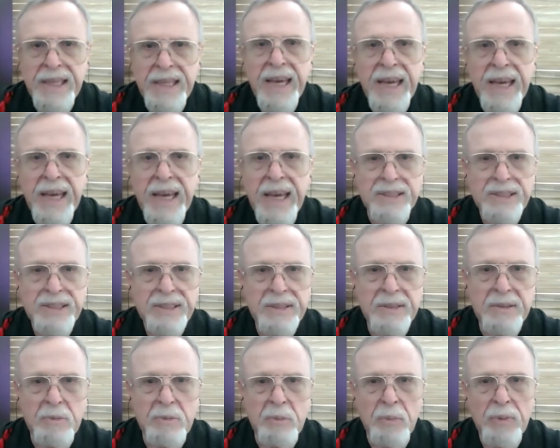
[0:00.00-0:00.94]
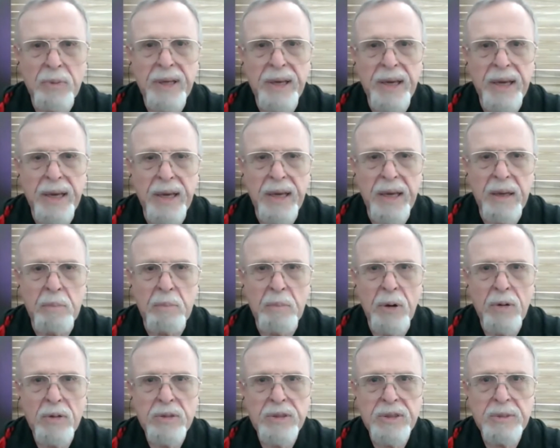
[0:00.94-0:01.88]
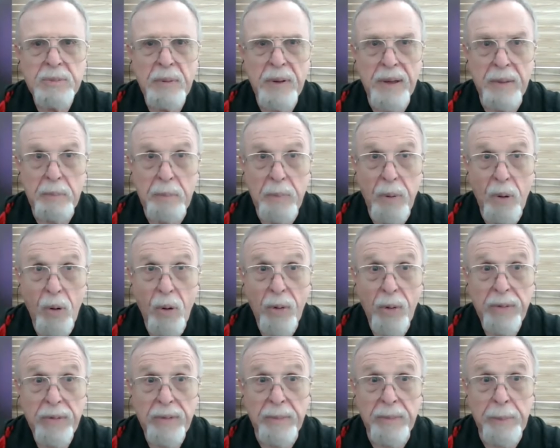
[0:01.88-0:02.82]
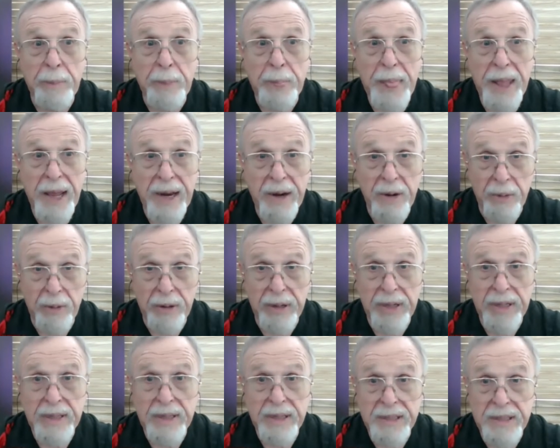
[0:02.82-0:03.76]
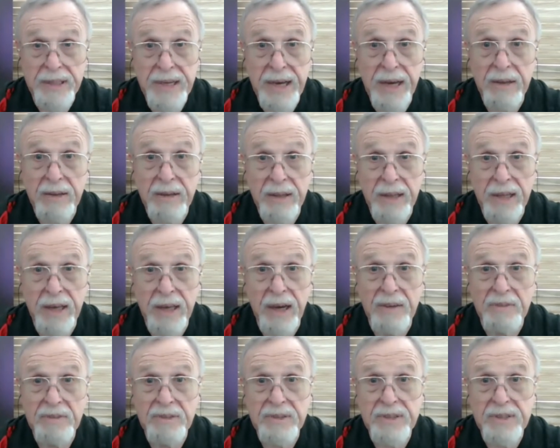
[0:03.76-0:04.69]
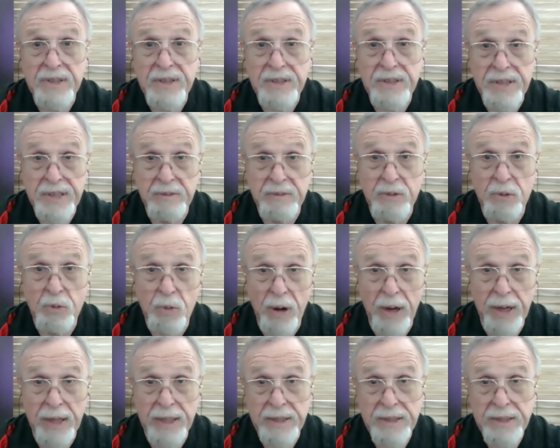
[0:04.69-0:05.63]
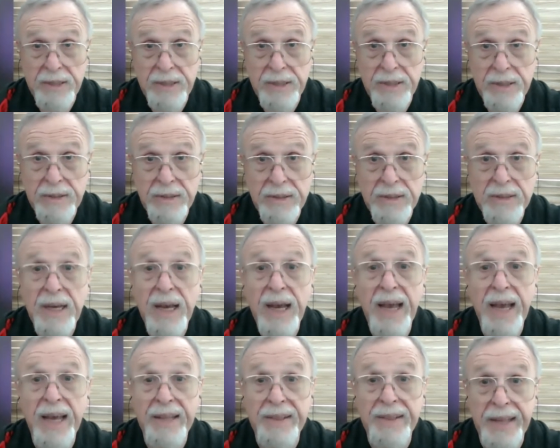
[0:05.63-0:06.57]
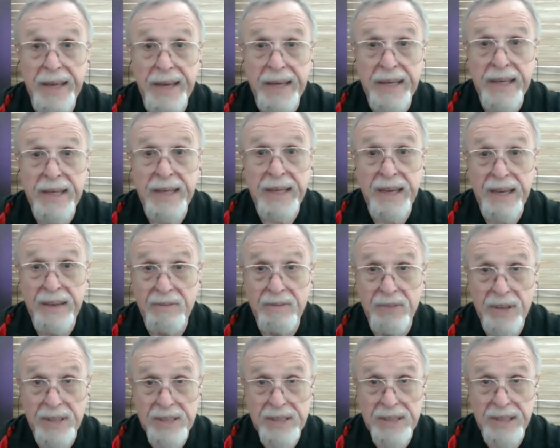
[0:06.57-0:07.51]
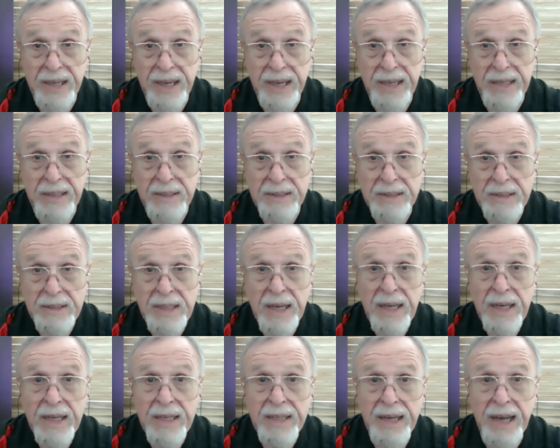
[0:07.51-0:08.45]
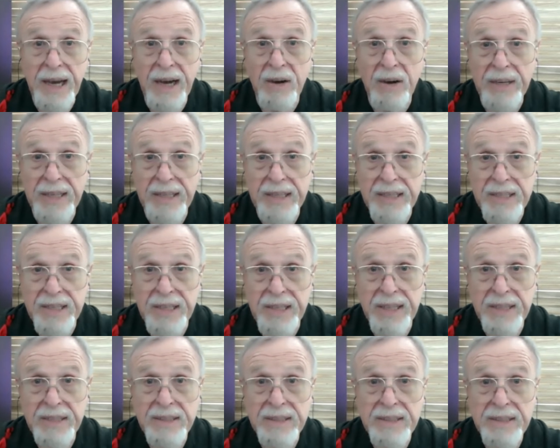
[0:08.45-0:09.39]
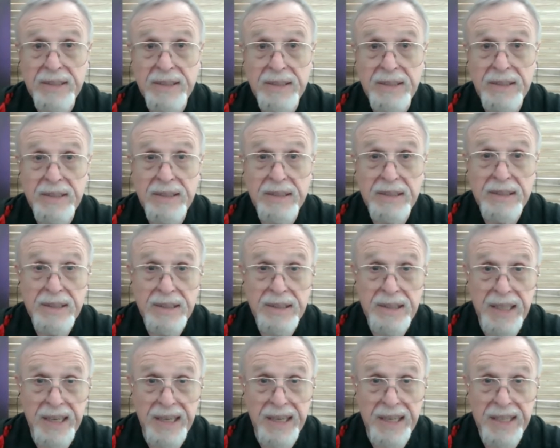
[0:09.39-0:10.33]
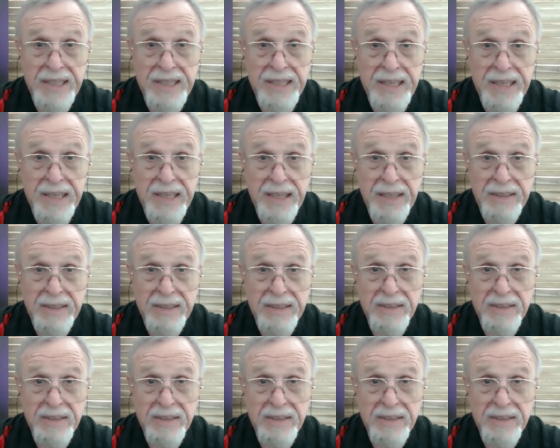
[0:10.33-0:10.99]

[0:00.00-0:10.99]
Yes, the most important area is out of the Office of Civil Rights, and they investigate it. Now, is it easy?